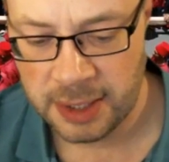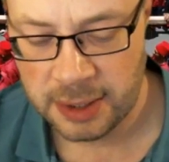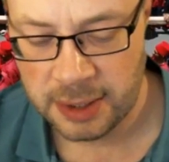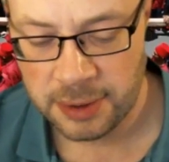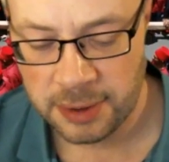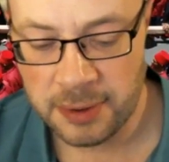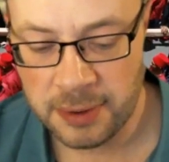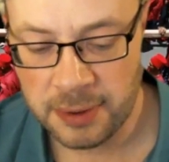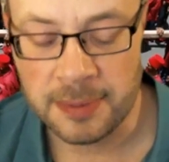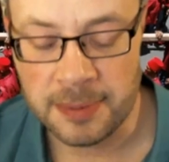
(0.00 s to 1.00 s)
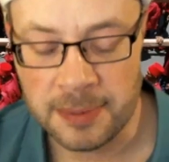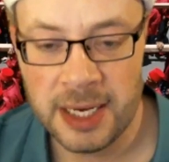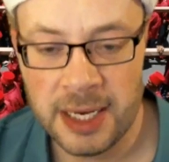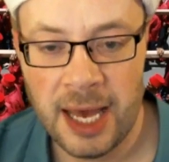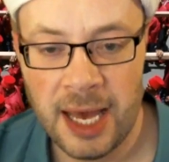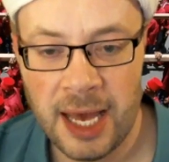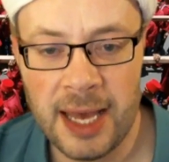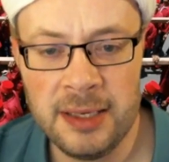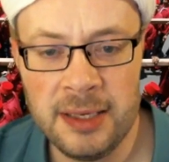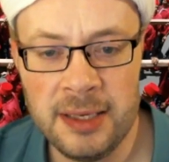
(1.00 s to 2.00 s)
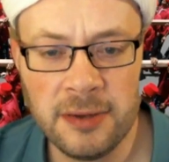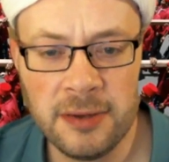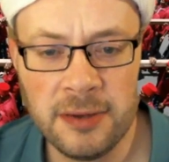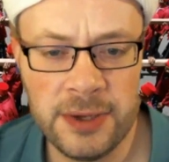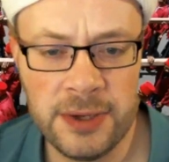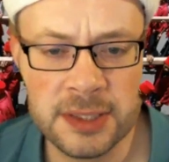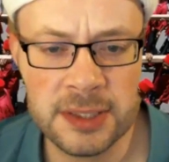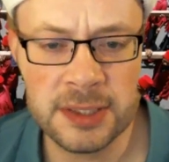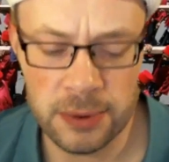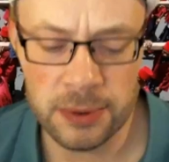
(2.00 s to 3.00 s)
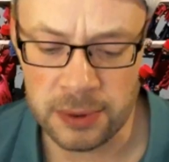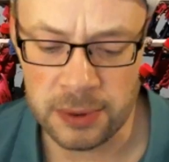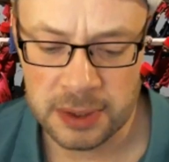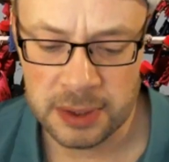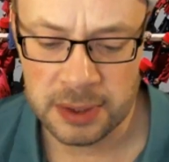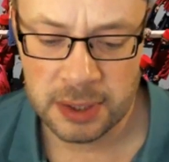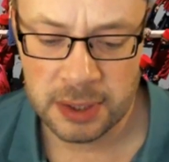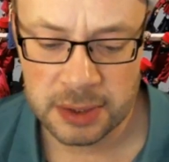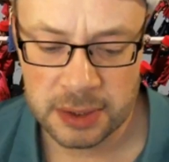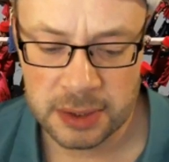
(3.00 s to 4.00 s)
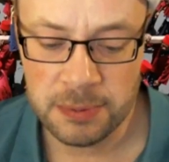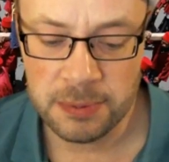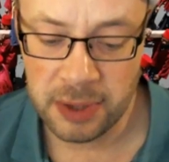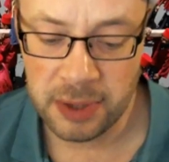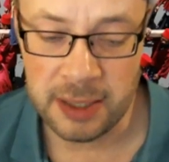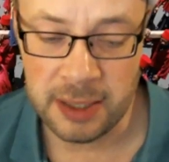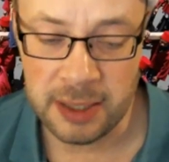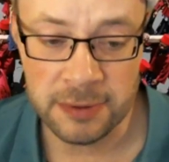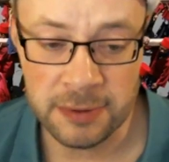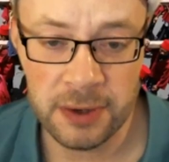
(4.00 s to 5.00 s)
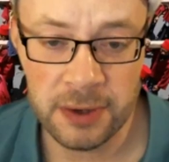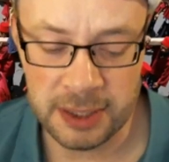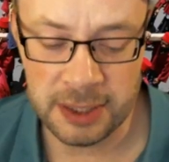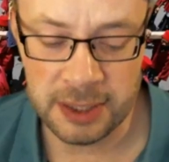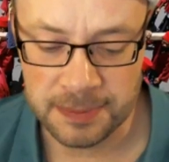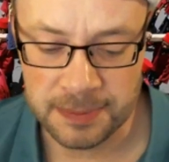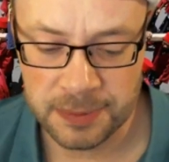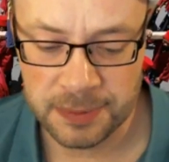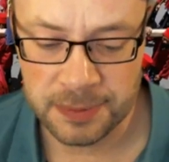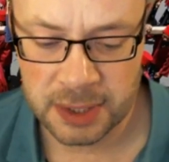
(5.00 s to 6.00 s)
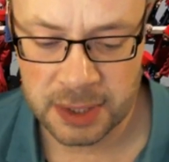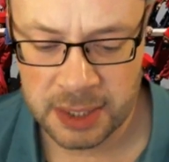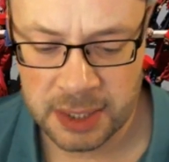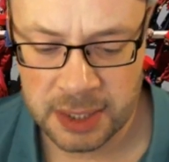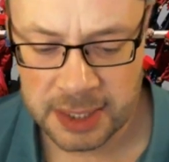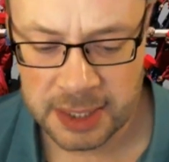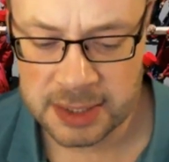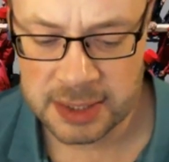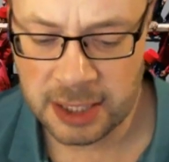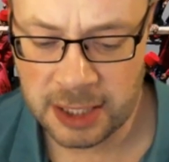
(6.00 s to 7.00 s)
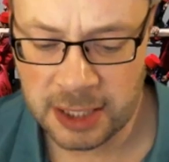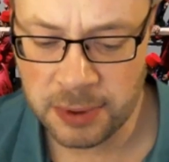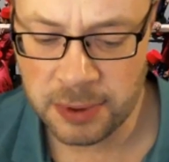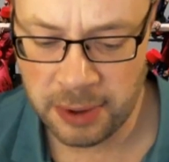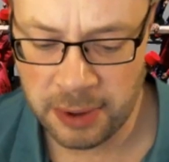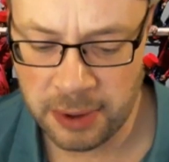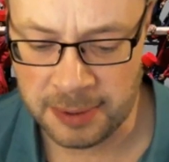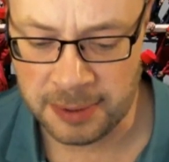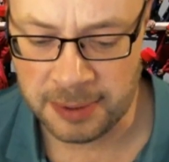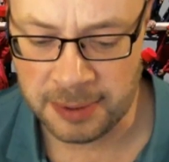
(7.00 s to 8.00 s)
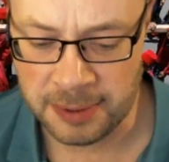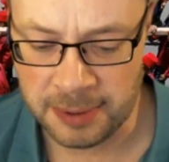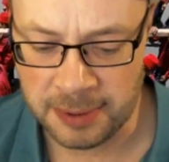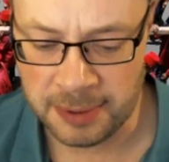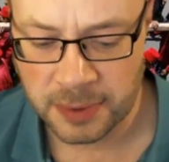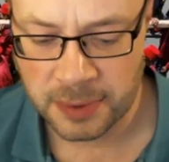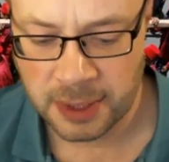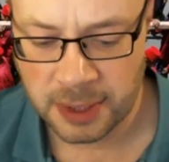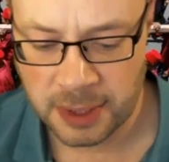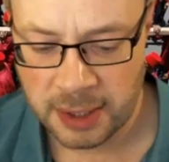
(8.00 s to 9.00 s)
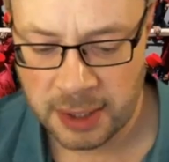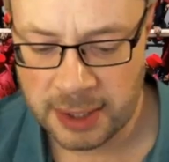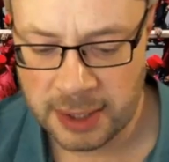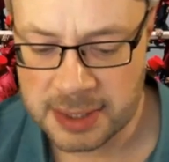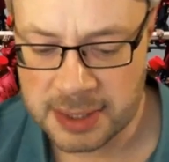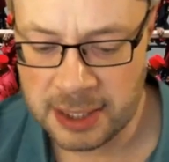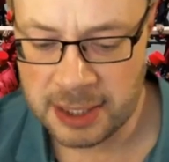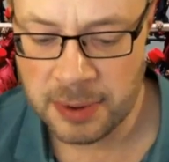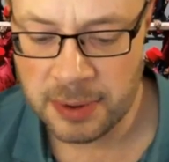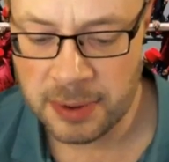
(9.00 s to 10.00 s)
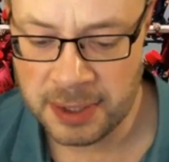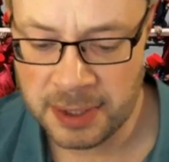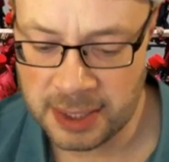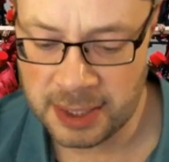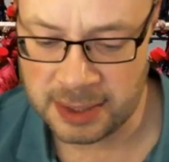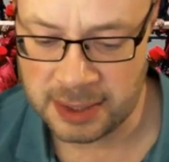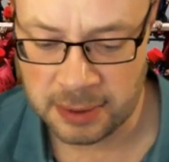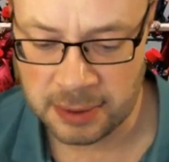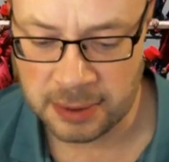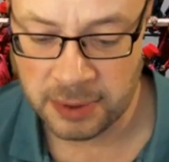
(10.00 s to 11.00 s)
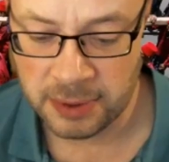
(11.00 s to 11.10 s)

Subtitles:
3. Adding the first call to prayer on Friday. In Sahih Bukhari, Al-Sayyib bin Yazid related,